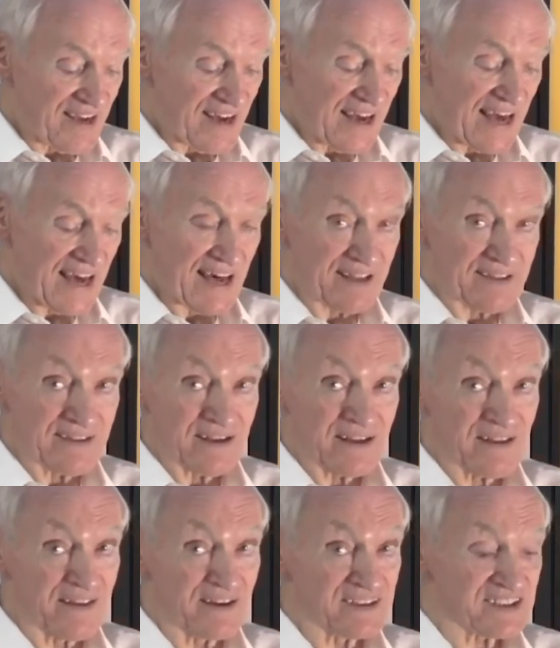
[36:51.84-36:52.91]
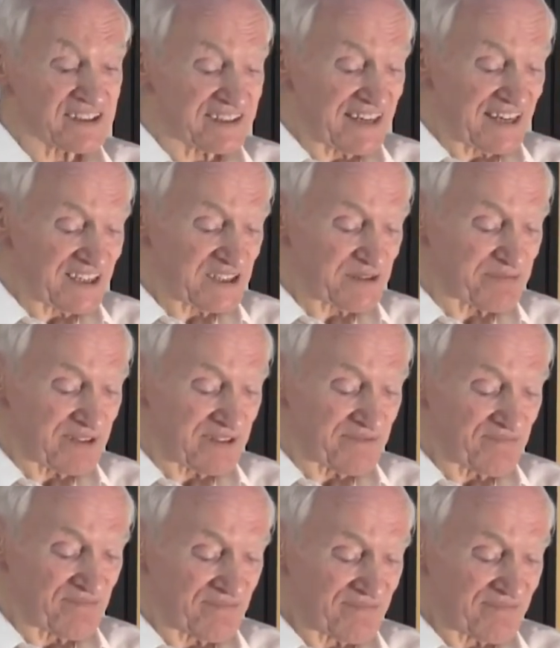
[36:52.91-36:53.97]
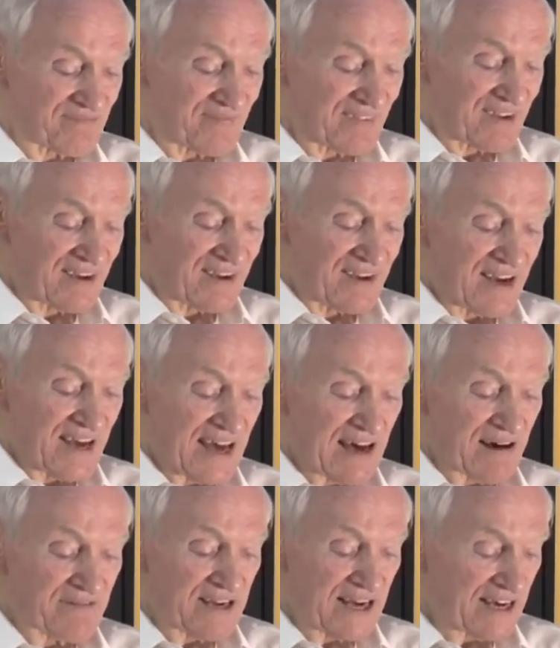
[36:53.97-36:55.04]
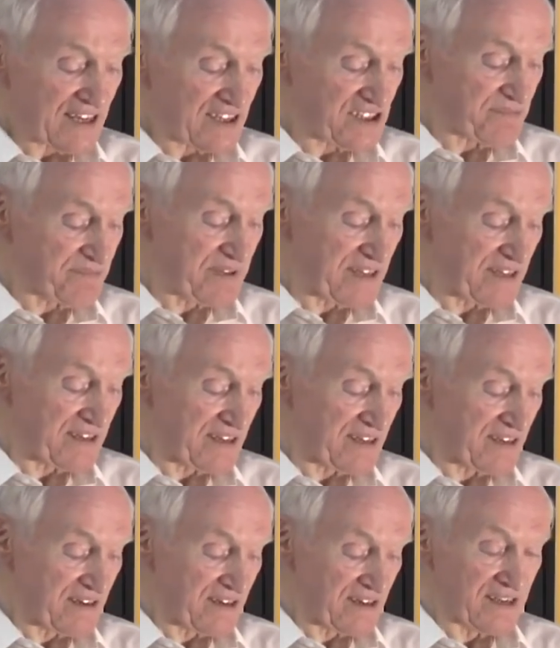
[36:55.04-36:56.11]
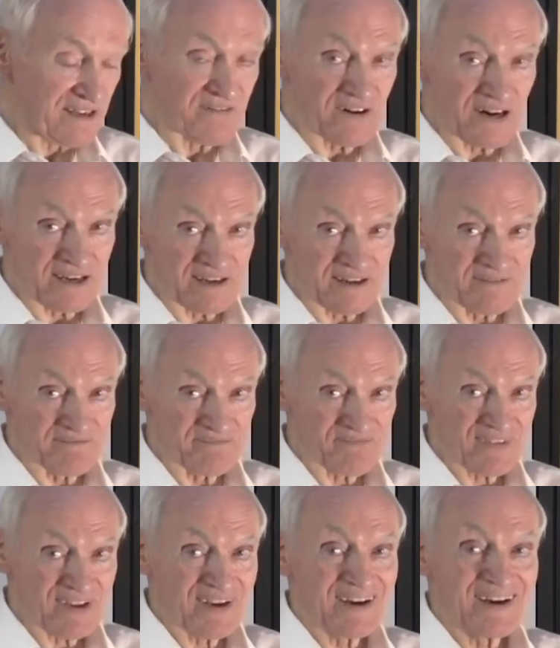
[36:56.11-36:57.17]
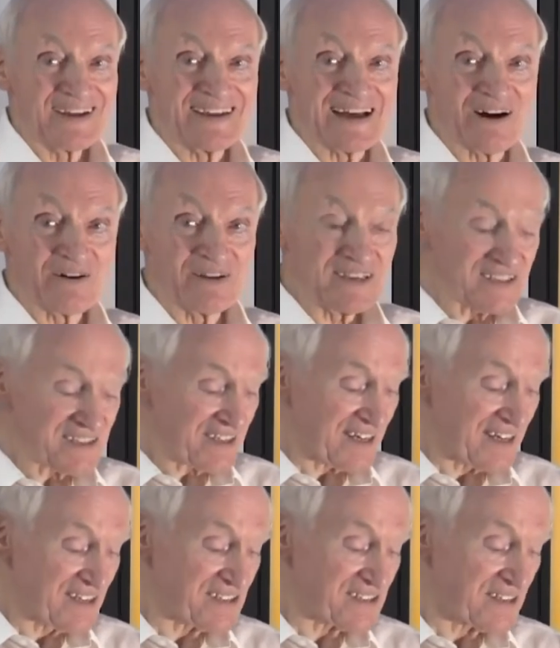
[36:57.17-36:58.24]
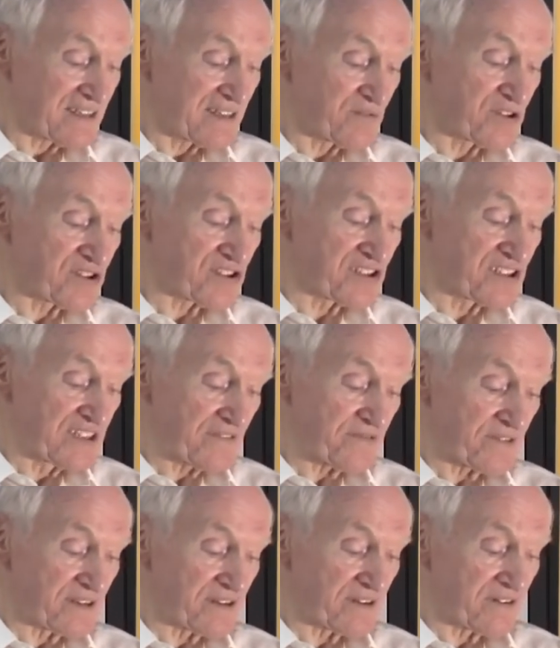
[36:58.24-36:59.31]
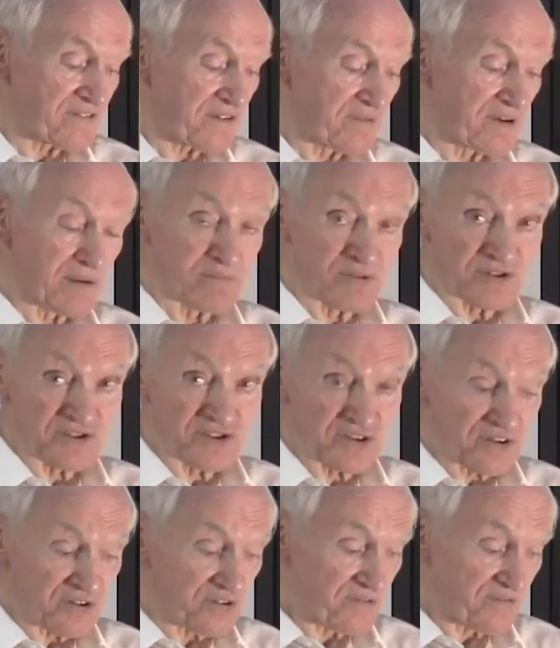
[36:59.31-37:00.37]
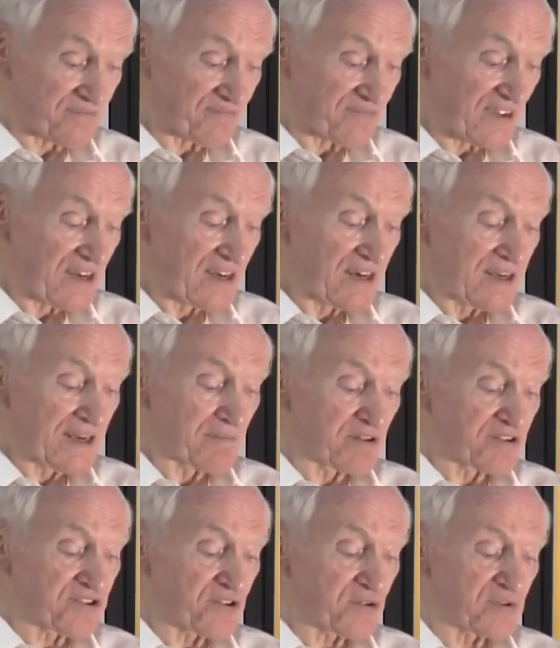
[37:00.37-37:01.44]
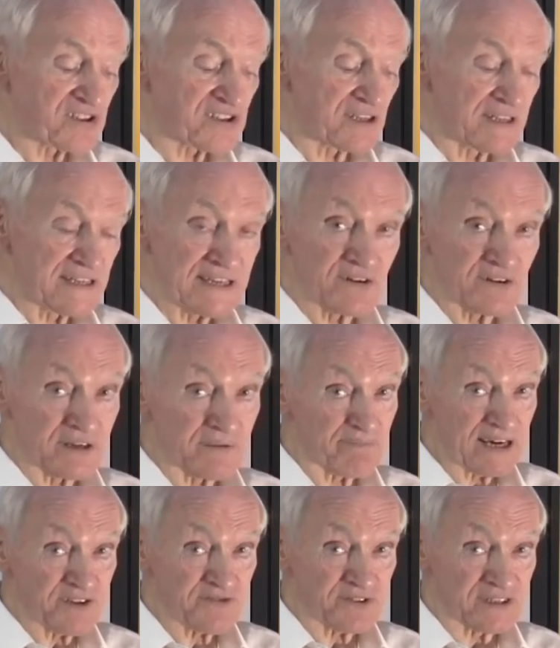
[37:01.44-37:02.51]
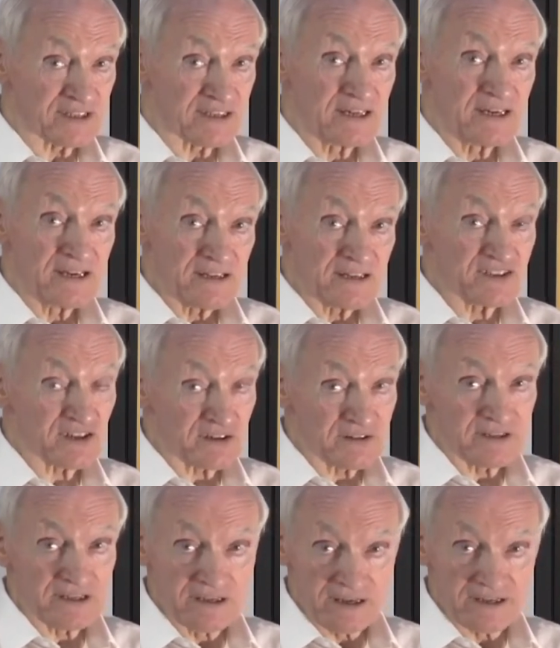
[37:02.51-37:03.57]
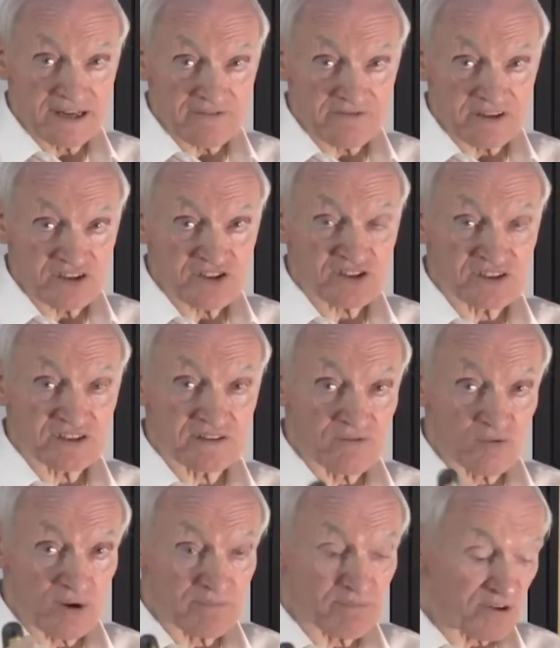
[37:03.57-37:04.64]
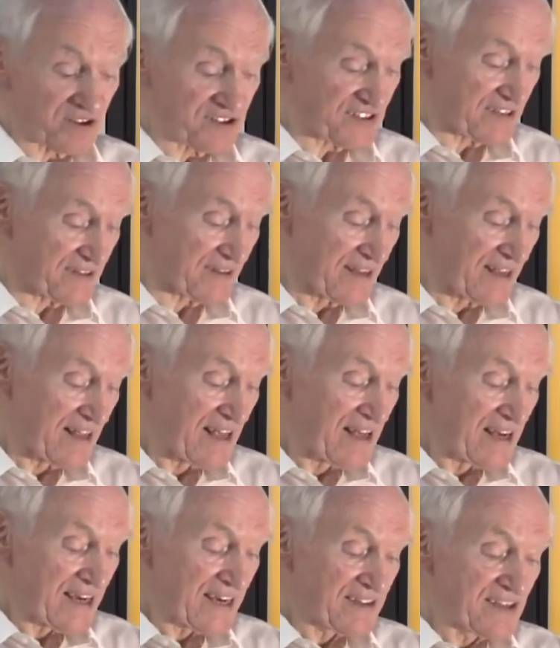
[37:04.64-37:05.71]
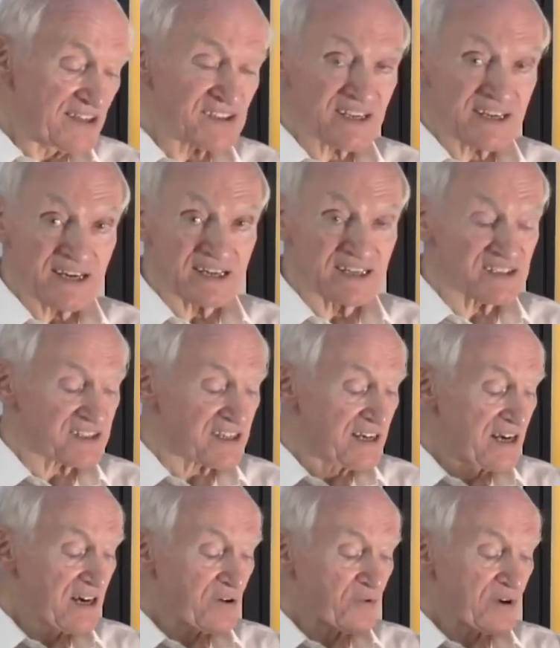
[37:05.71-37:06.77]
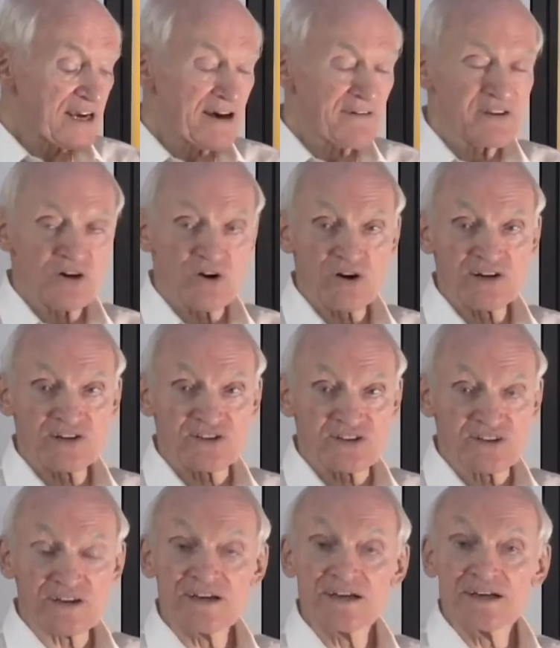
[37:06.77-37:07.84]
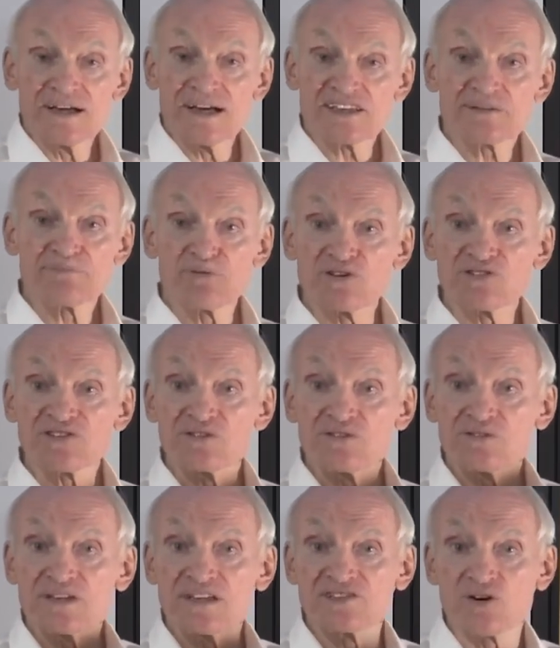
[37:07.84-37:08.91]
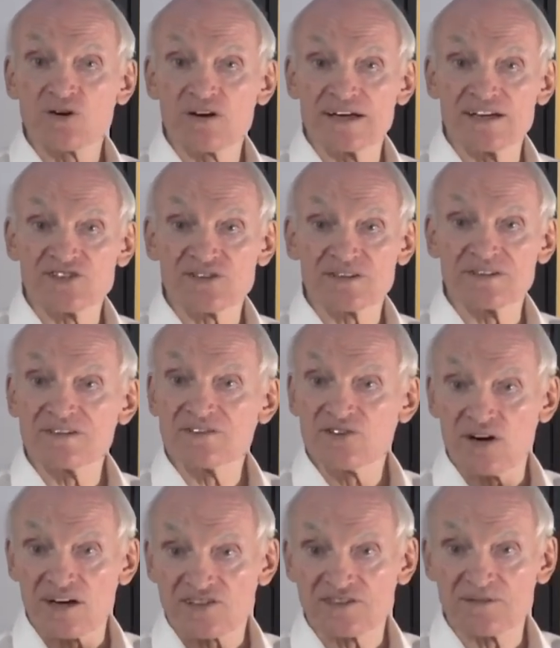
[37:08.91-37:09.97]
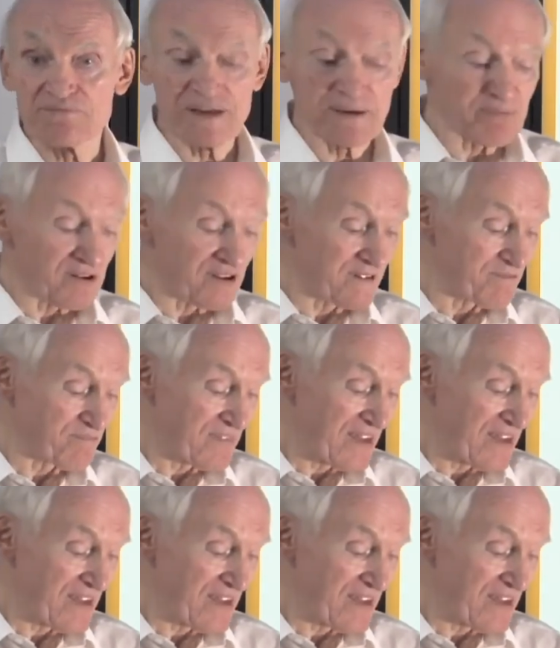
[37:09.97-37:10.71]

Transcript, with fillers: and the statesman have has been invited. Now, in this case, which is different from number two, number two was the leader patriot. These are uh, definitions of one person. In this case, we have the orator. That's a person who does oration, talks to people.